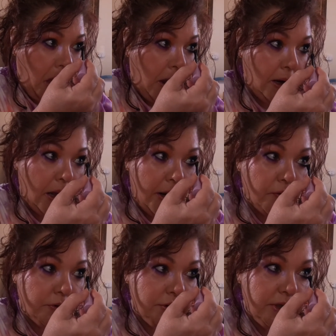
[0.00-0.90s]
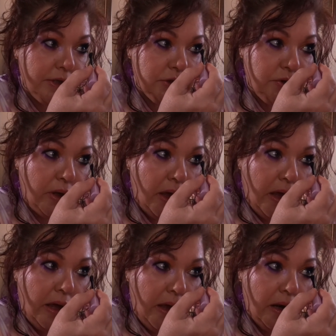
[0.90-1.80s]
eyeliners
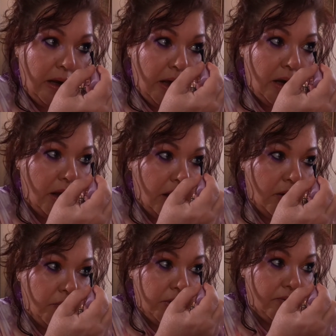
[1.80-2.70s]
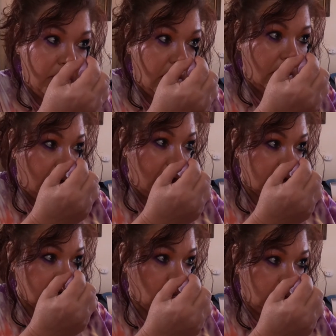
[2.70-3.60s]
yesterday, and I got rid of a lot
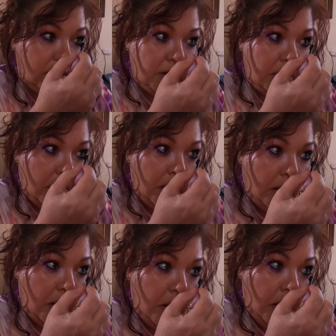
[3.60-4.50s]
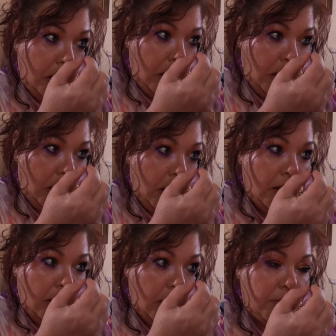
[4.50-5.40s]
last week.
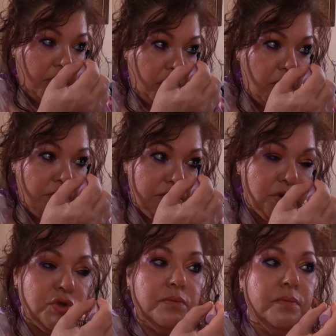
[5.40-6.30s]
But they were just